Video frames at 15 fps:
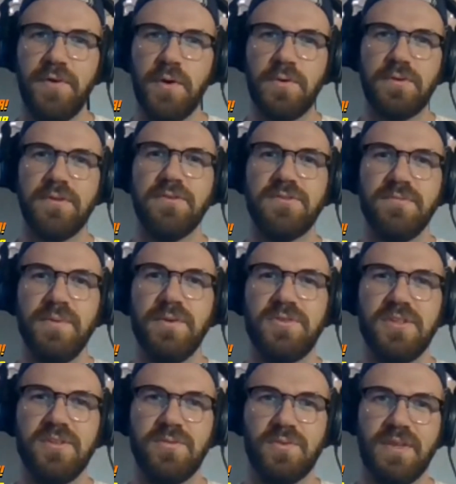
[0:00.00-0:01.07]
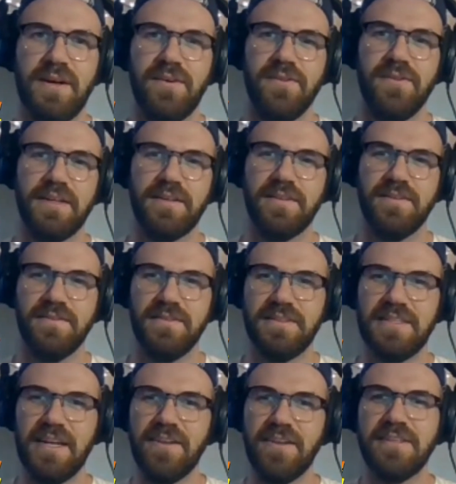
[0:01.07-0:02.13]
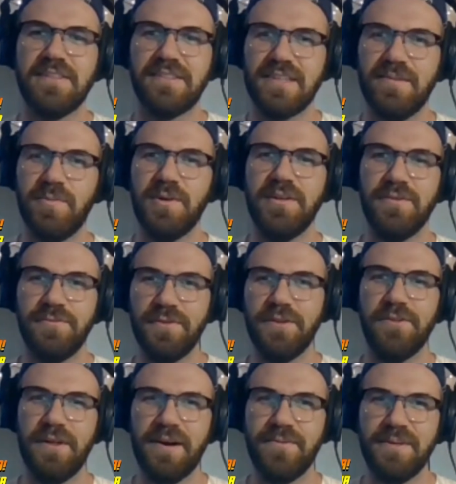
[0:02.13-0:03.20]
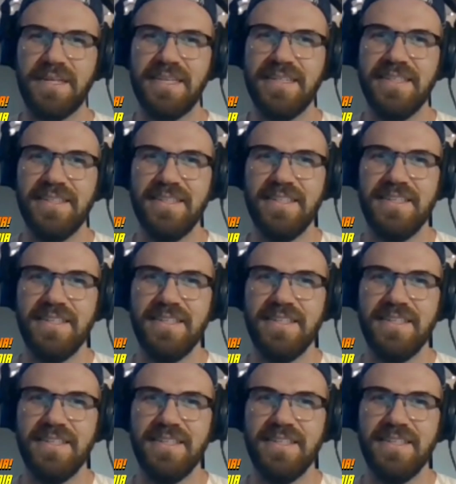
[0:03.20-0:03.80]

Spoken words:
and evoke those emotions without like telling someone to feel that way.